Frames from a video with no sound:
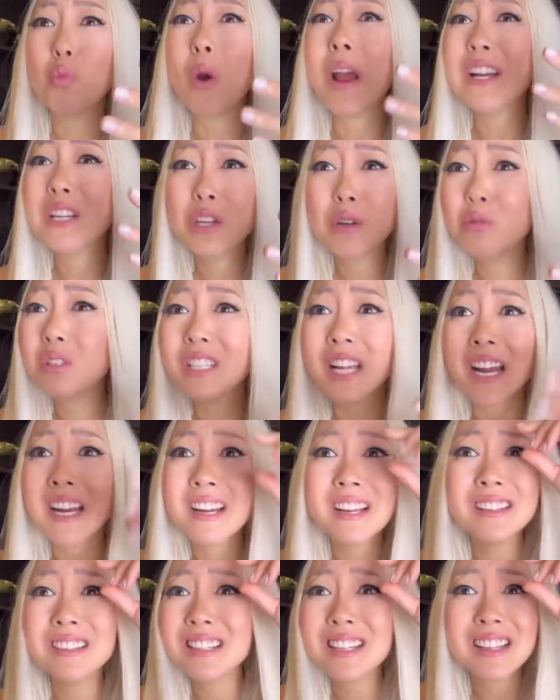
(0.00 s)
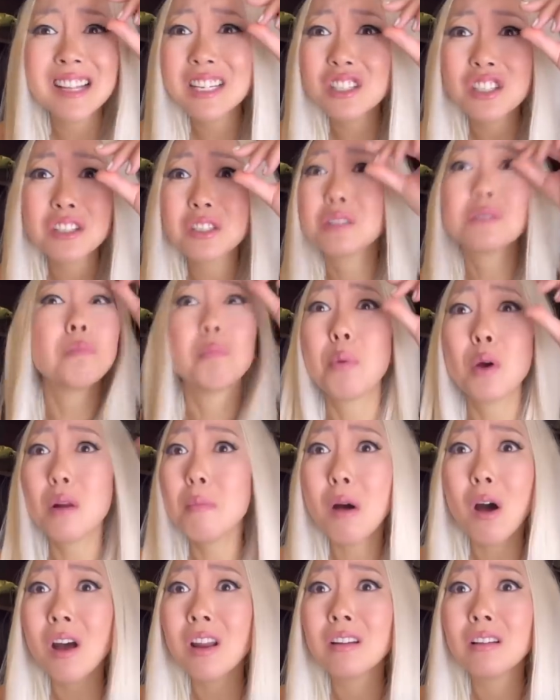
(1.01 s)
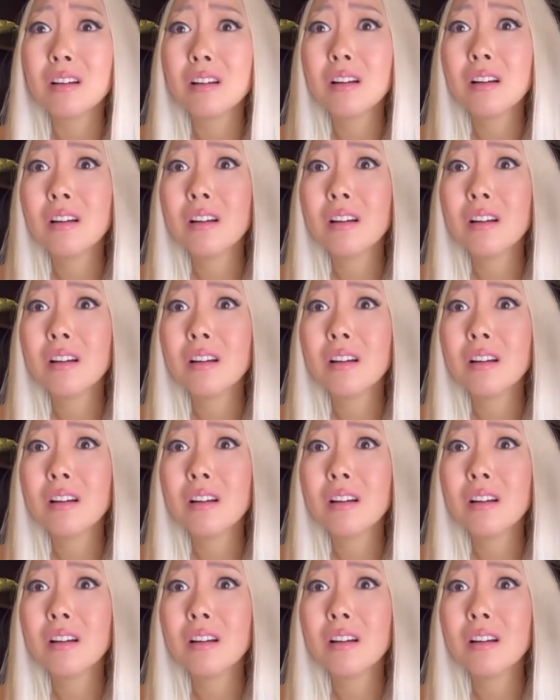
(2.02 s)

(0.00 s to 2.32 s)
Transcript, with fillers: wait two seconds and then just put them on.